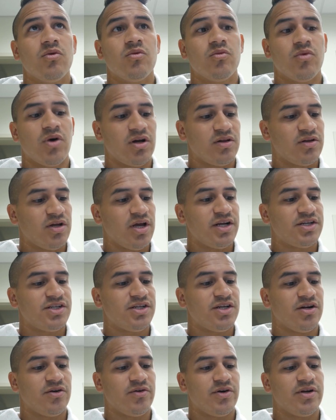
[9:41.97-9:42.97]
well, actually,
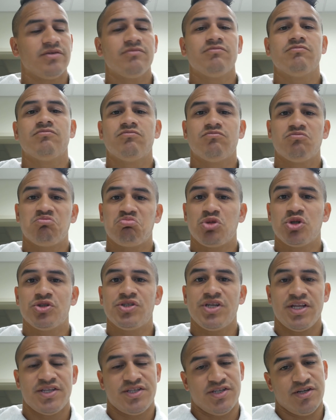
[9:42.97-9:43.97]
you know what? We'll
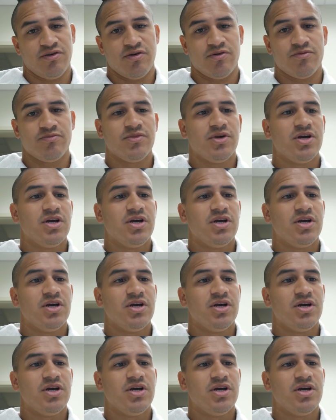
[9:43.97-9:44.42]
say it's 0.